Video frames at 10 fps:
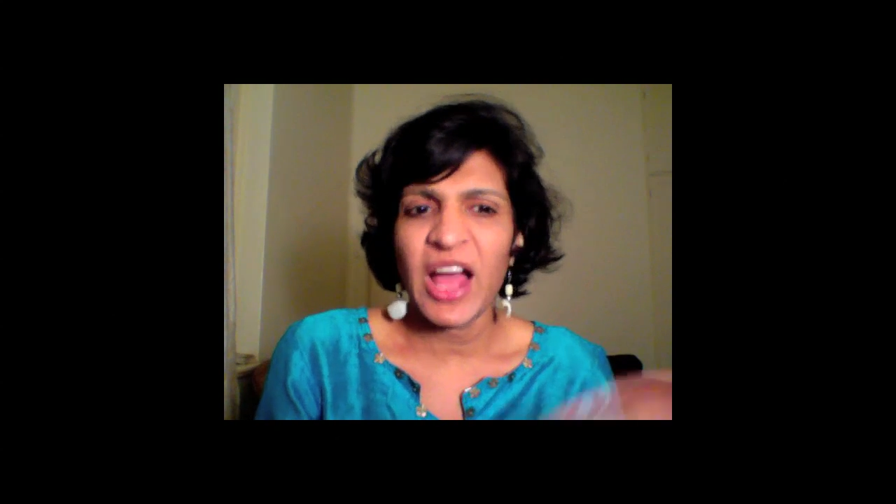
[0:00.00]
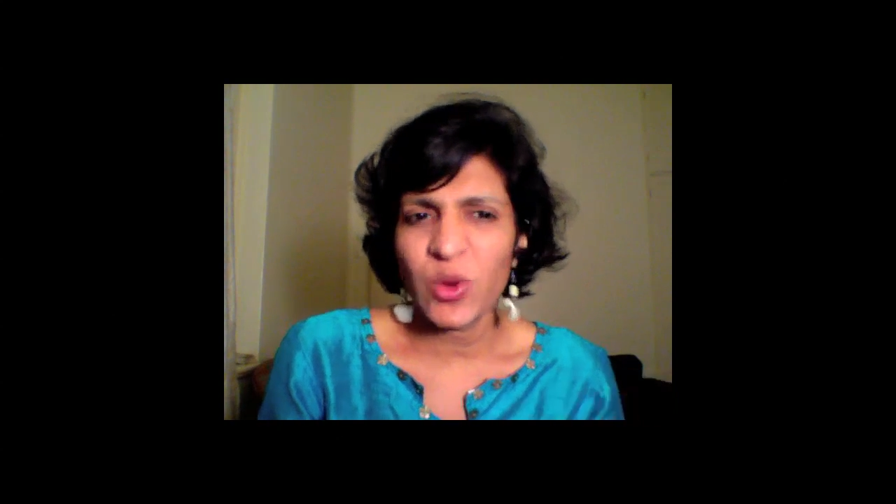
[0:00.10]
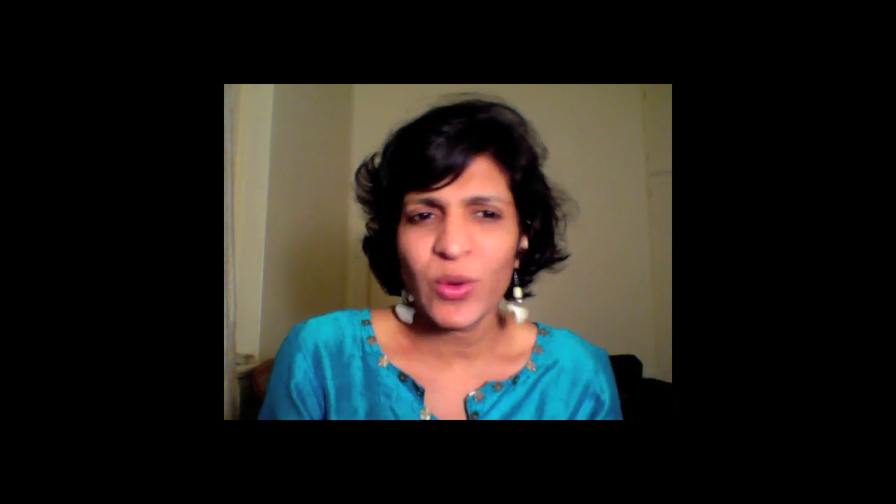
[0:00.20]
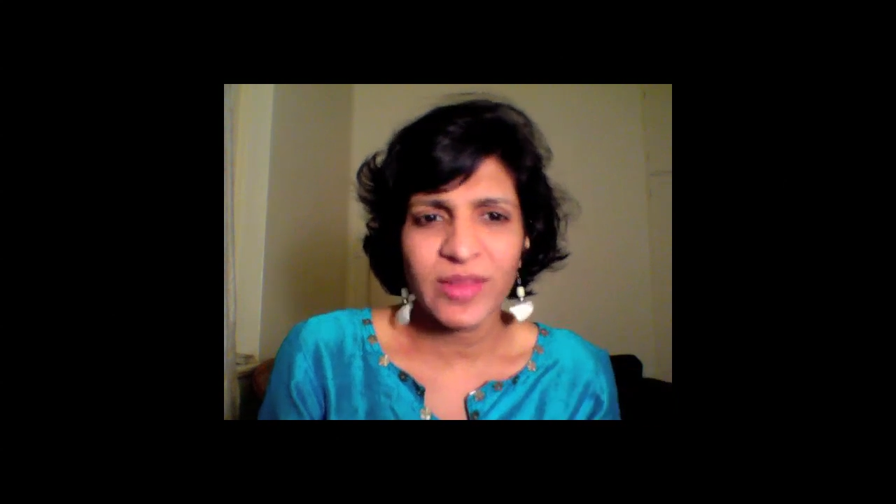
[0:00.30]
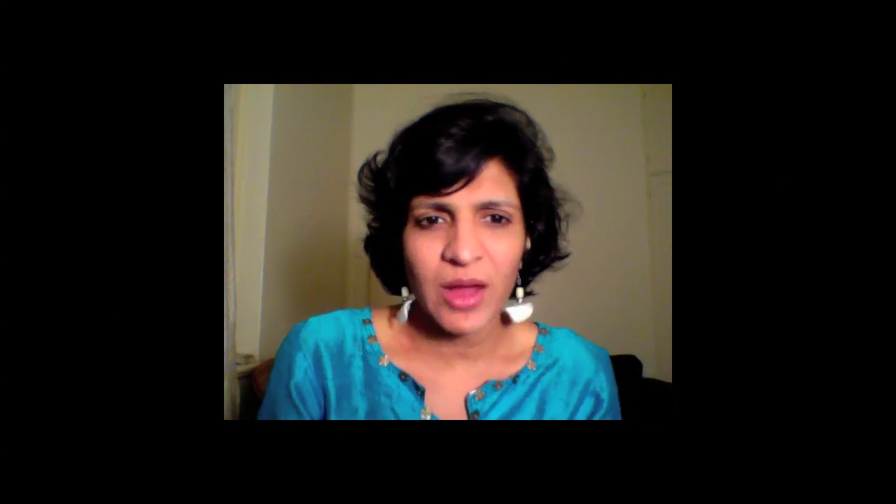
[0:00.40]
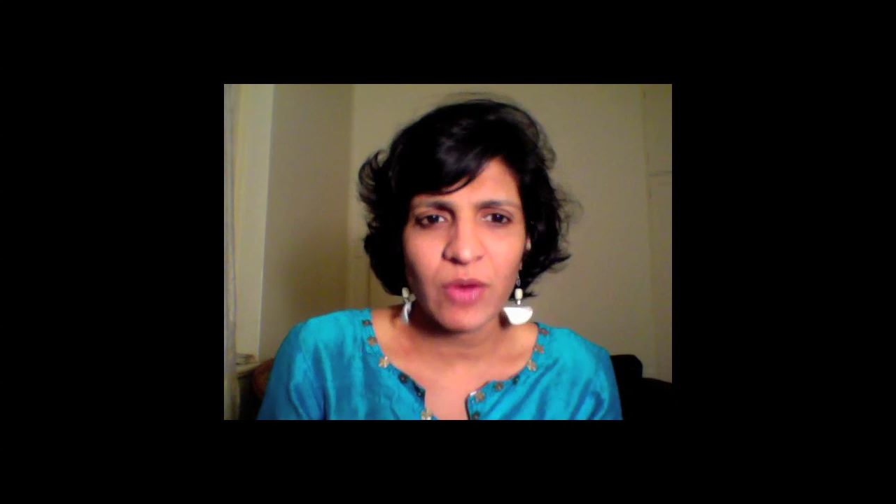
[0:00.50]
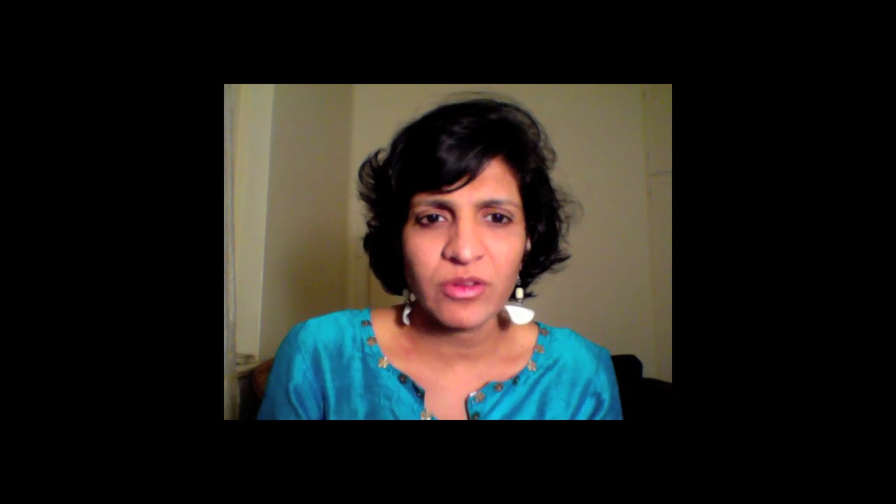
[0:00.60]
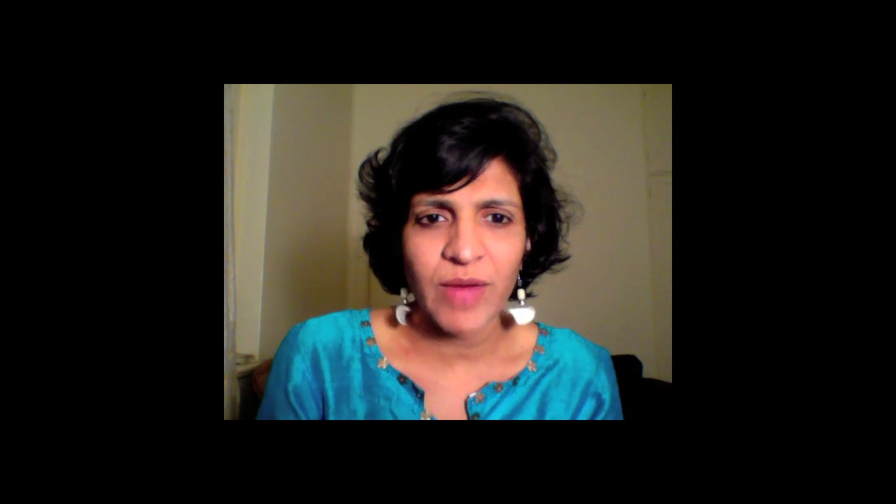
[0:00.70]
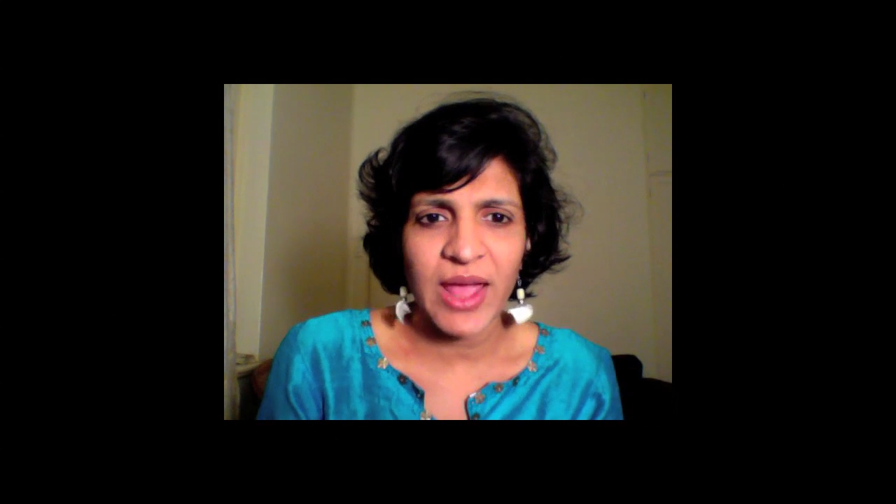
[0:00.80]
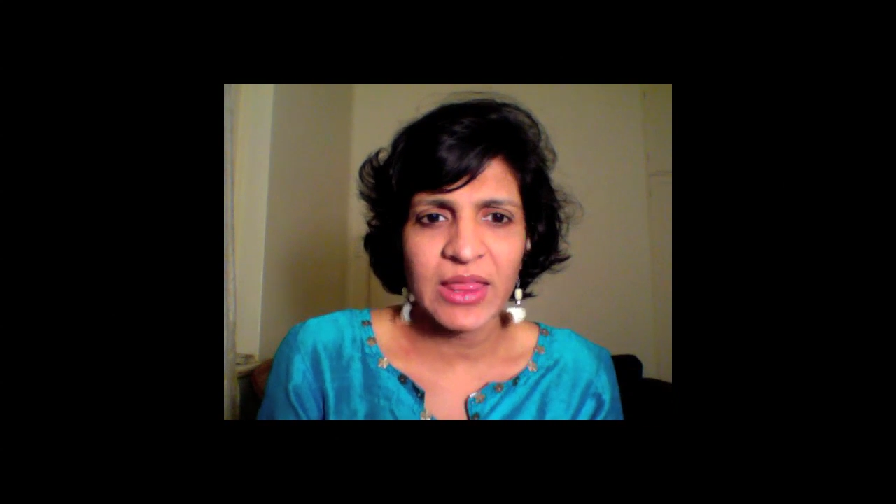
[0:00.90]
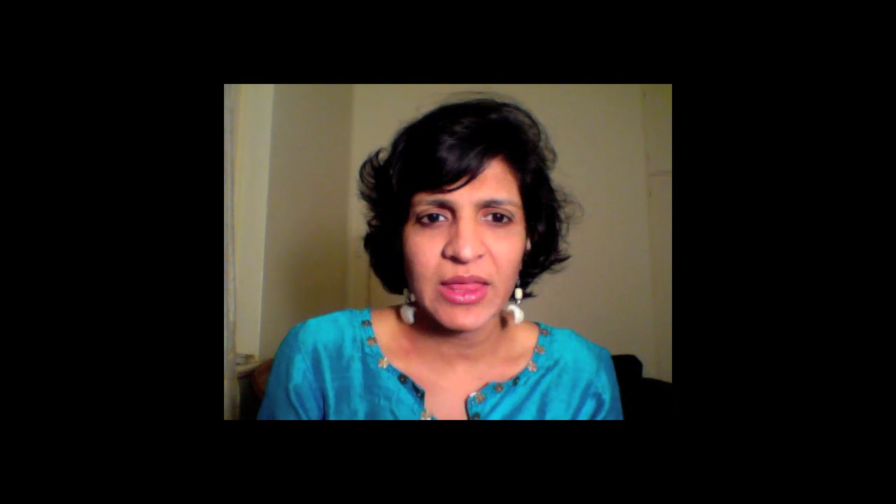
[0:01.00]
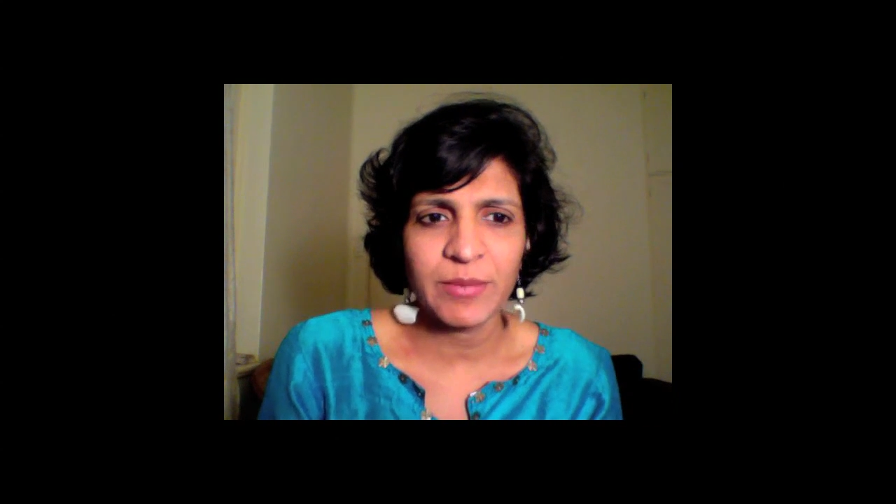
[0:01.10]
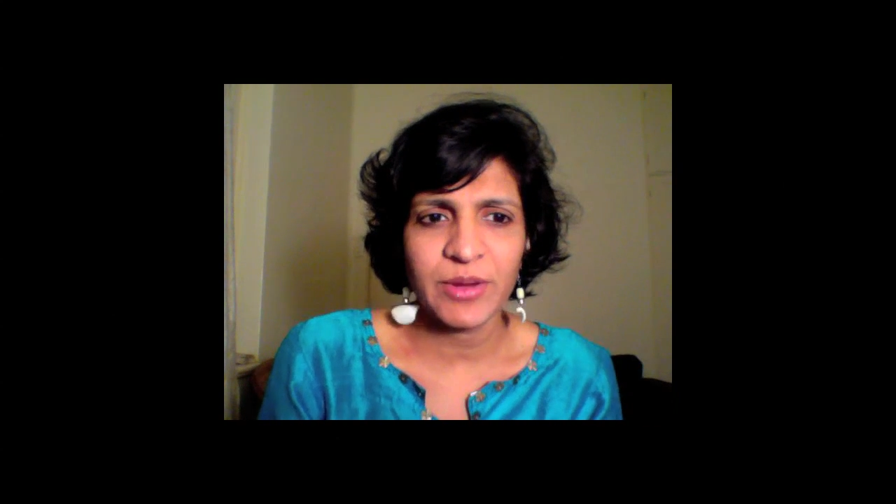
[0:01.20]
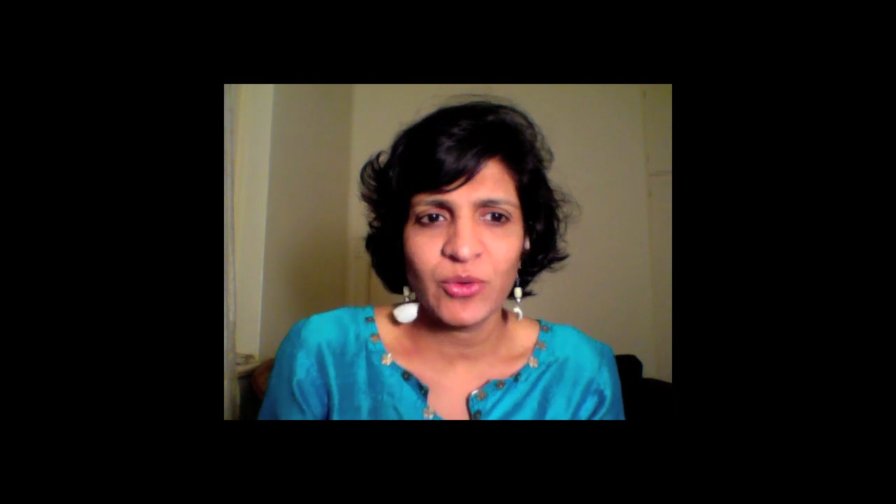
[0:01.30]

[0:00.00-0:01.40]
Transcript: I know it sounds crazy,